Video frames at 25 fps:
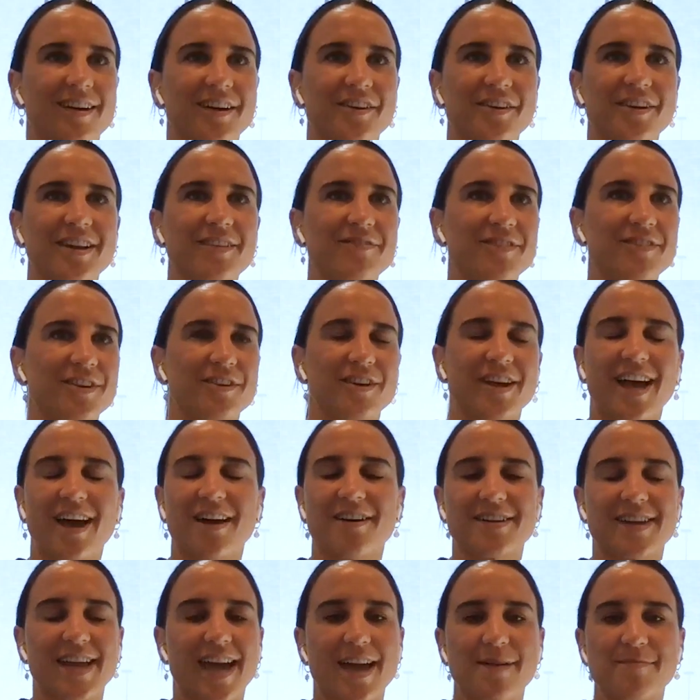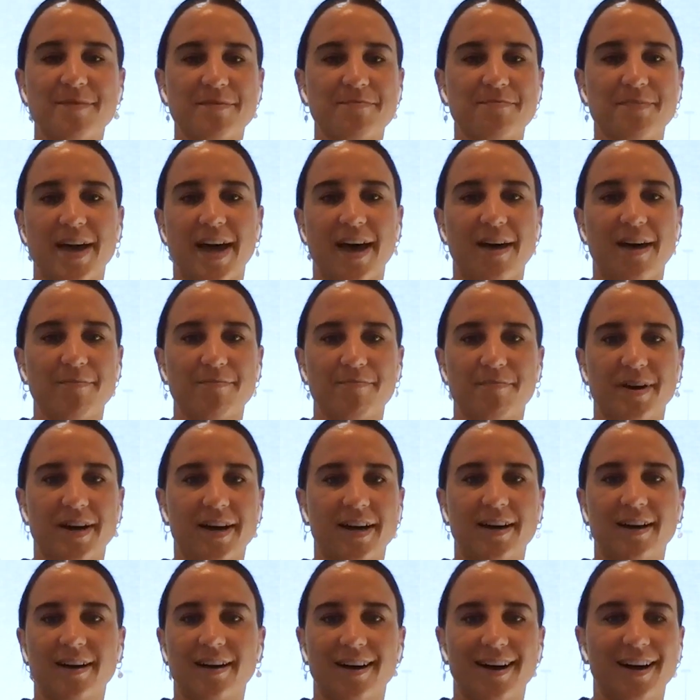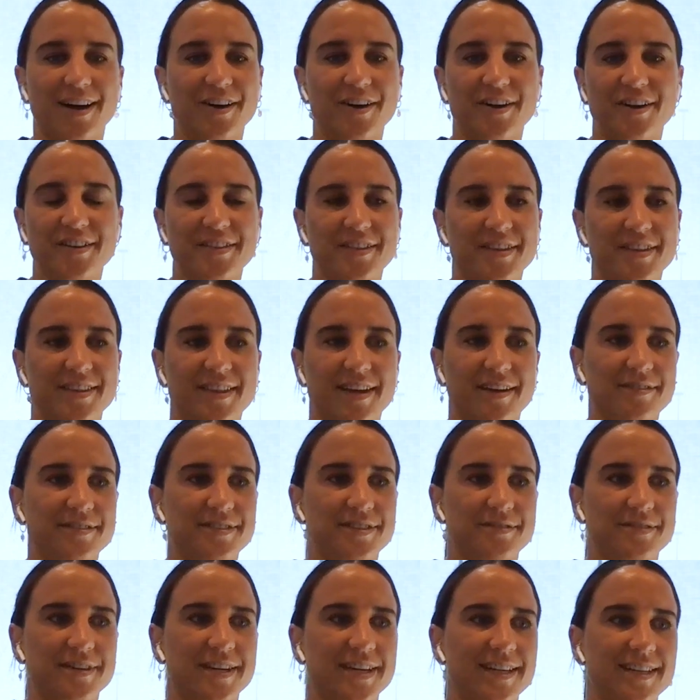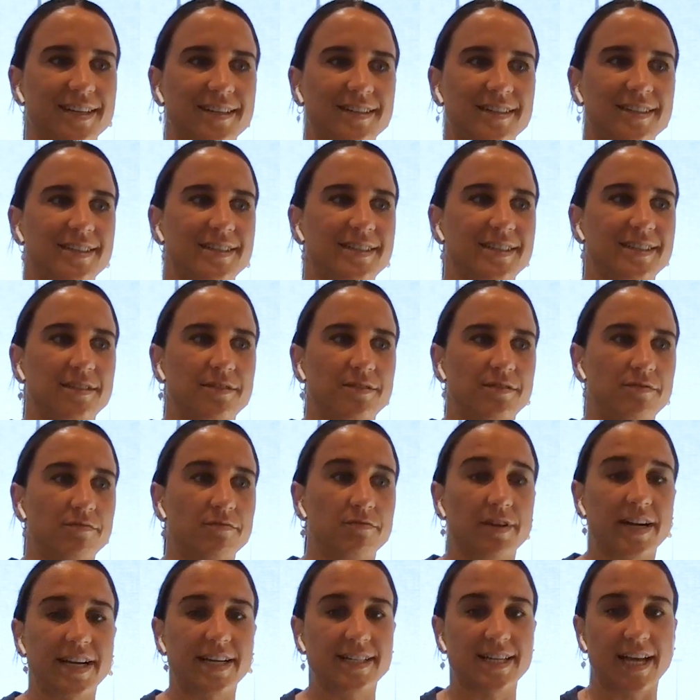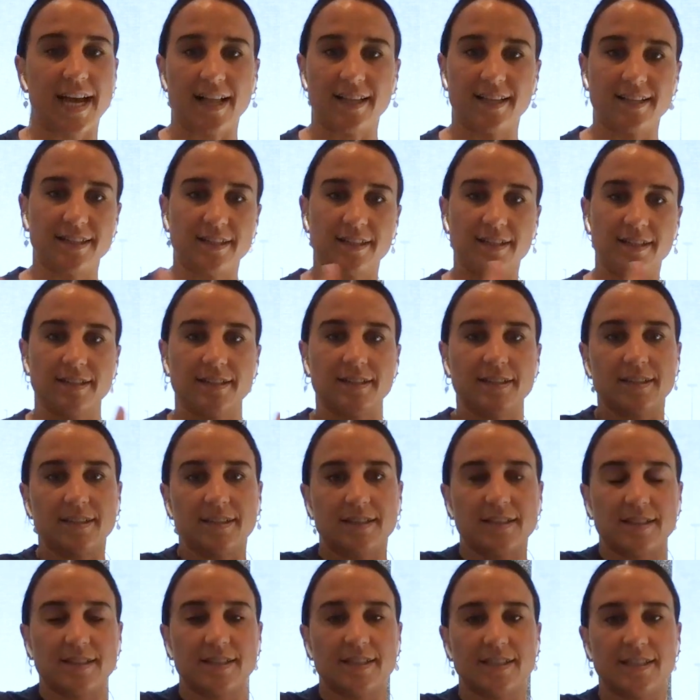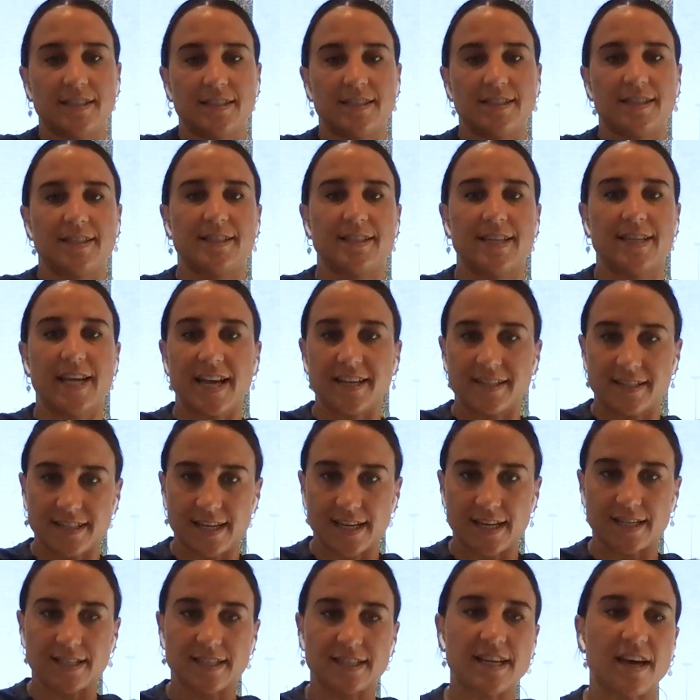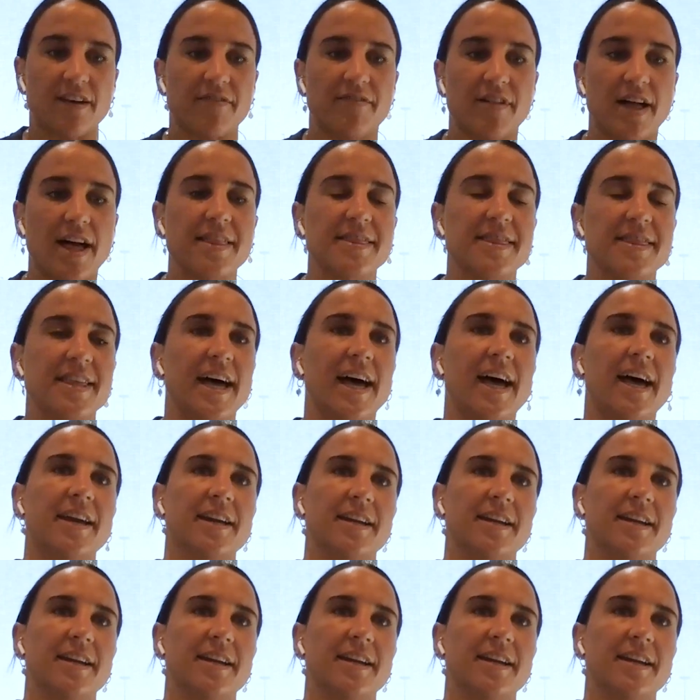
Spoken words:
I don't even know how it came about, but I heard that they were doing re-talent testing and stuff like that.